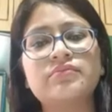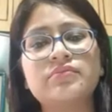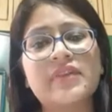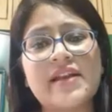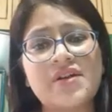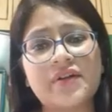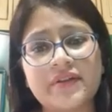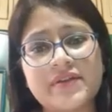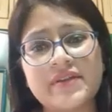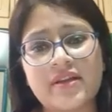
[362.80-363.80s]
that
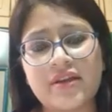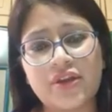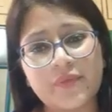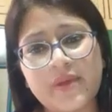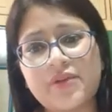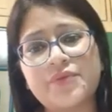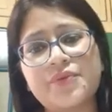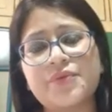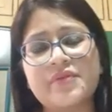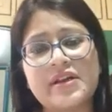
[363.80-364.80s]
occurs in the human
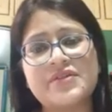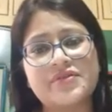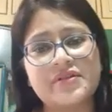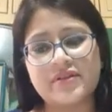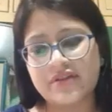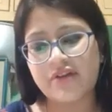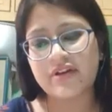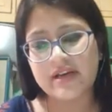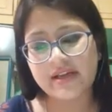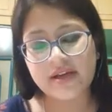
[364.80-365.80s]
who
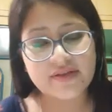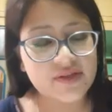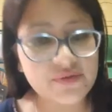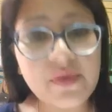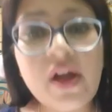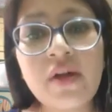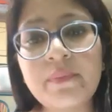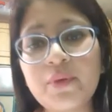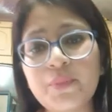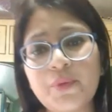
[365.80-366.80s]
generally consume
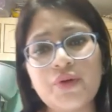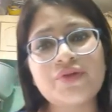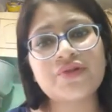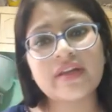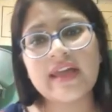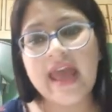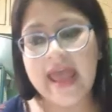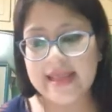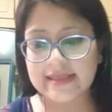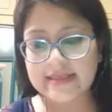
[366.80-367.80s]
poultry
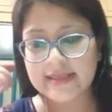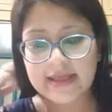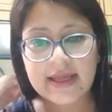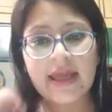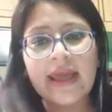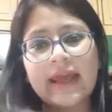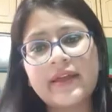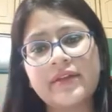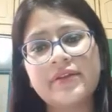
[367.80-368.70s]
and egg